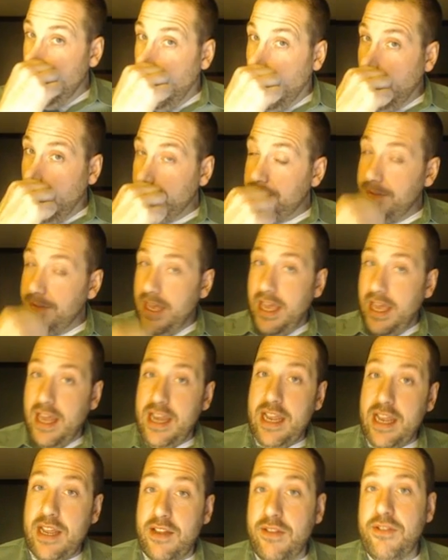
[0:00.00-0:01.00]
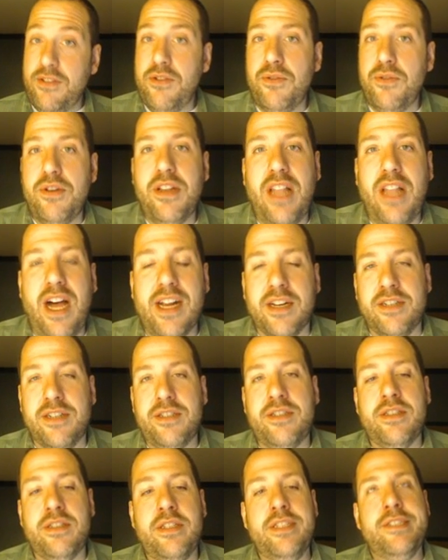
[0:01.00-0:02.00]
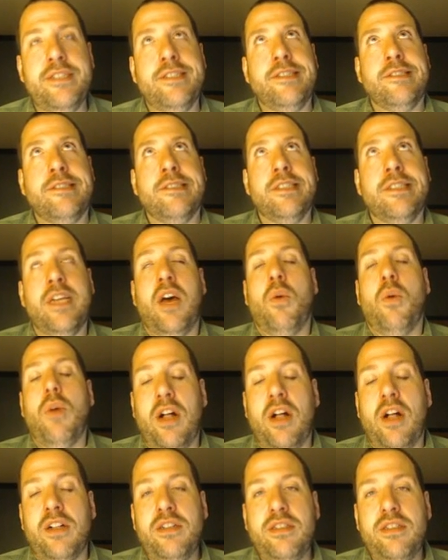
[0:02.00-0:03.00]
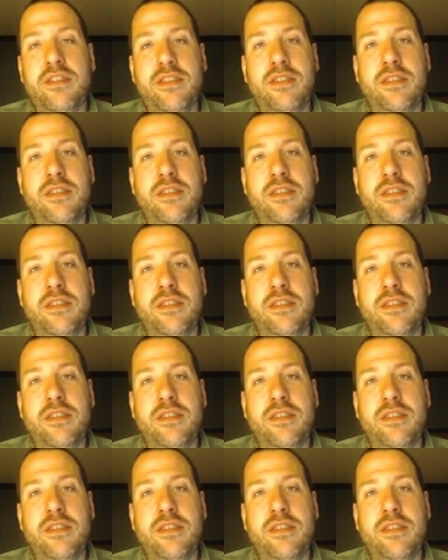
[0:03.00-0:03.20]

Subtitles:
off and in student lockers. Well,